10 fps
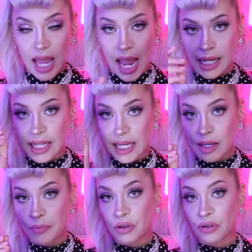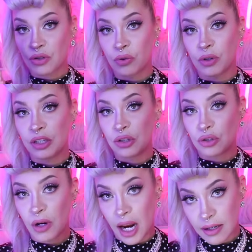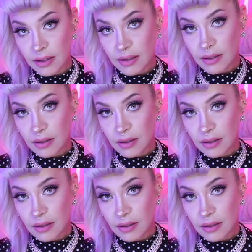and keep your story straight.